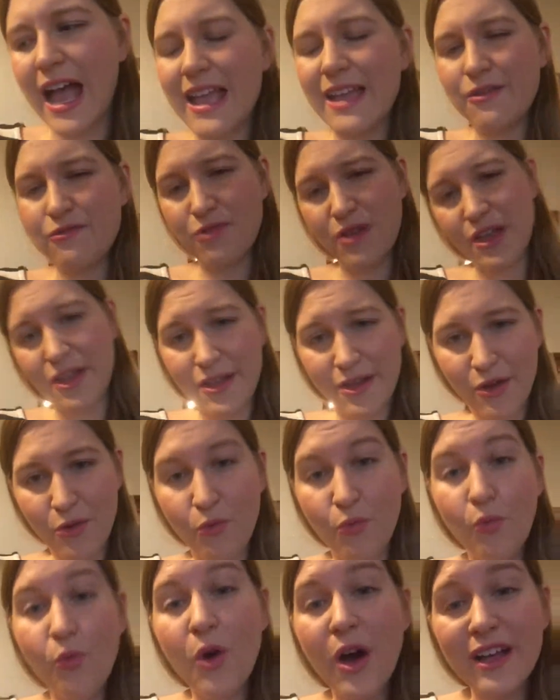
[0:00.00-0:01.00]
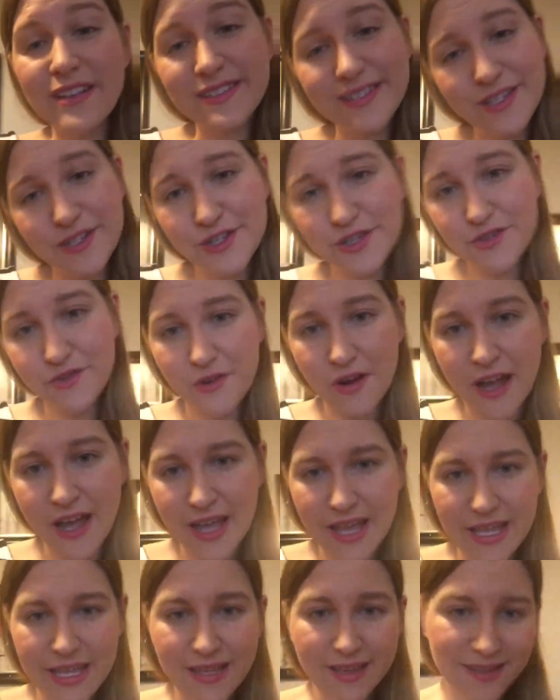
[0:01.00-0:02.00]
I want to
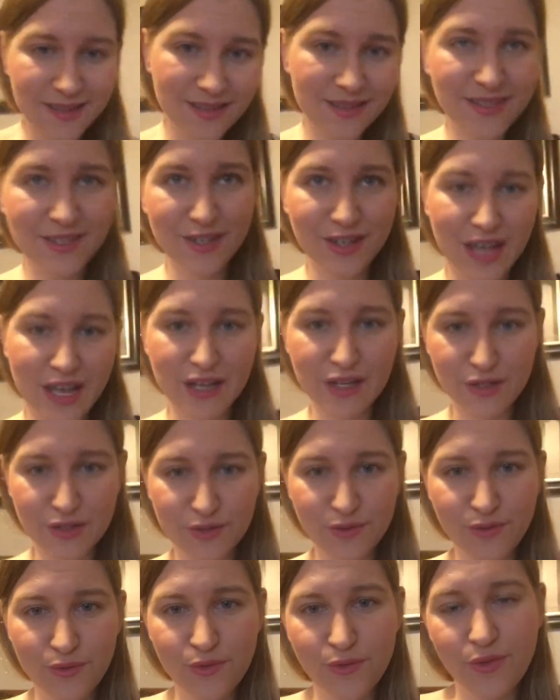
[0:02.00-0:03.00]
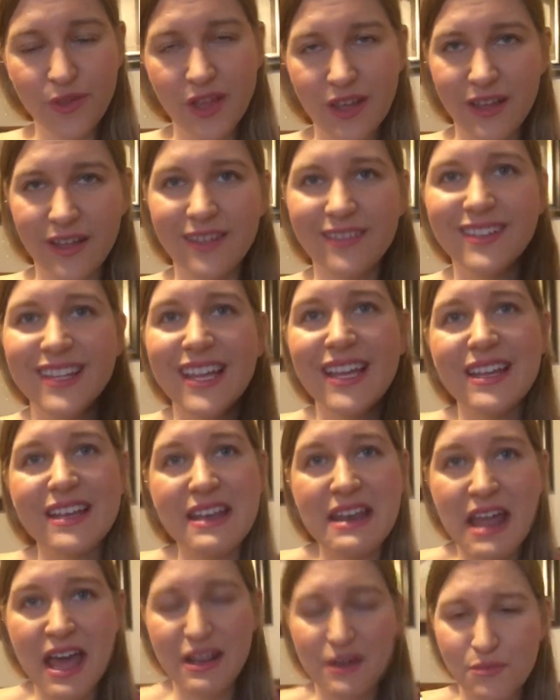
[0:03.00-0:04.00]
try to kind of do the
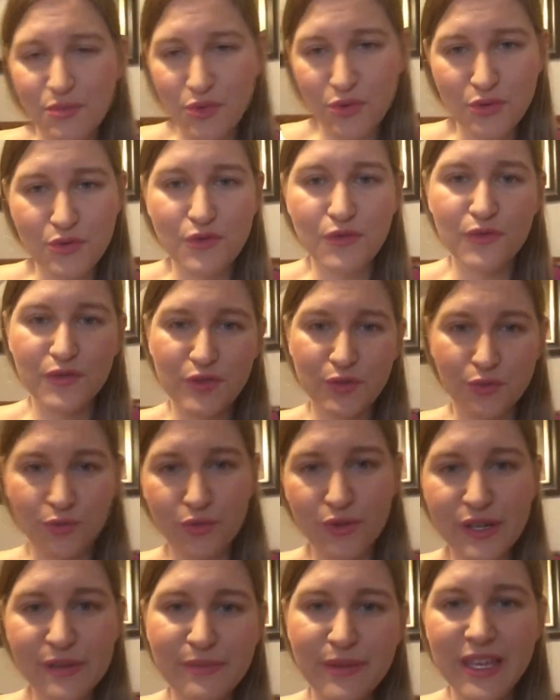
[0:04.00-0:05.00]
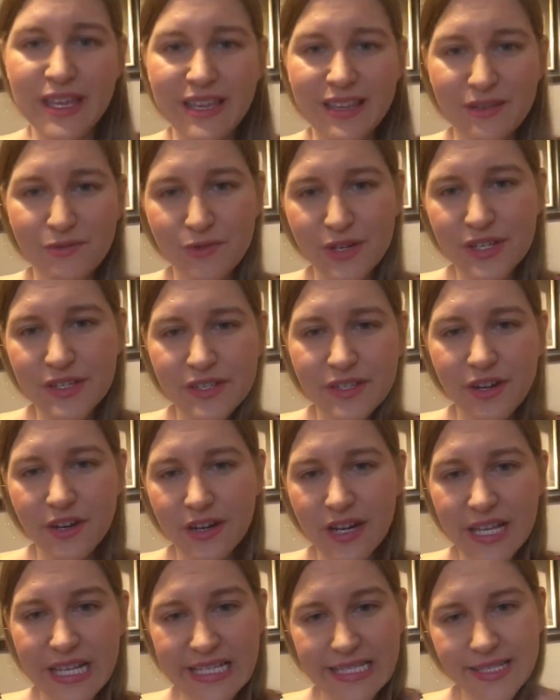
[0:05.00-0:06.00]
non-approved repeat and
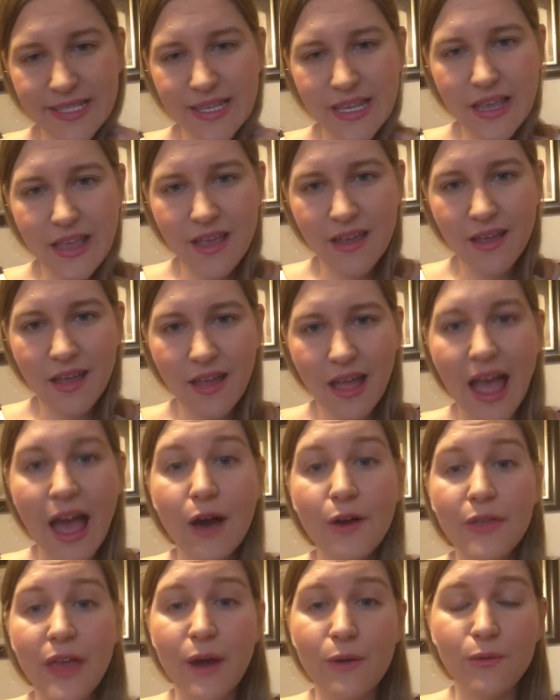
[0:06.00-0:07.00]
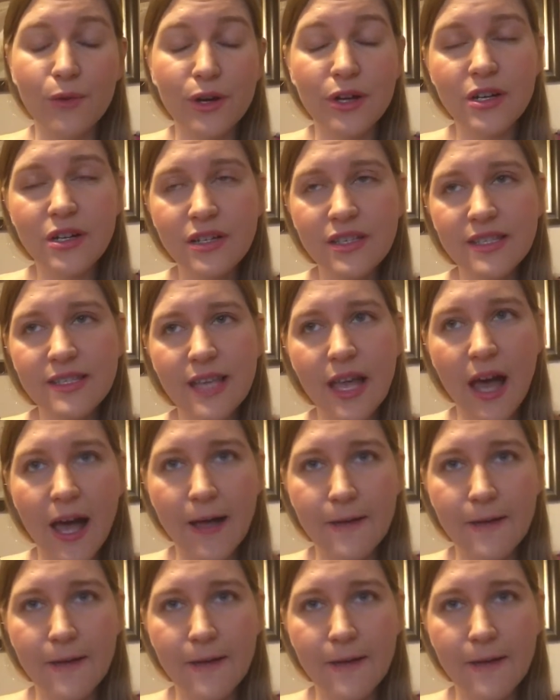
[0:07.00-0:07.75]
restart it and see how that works.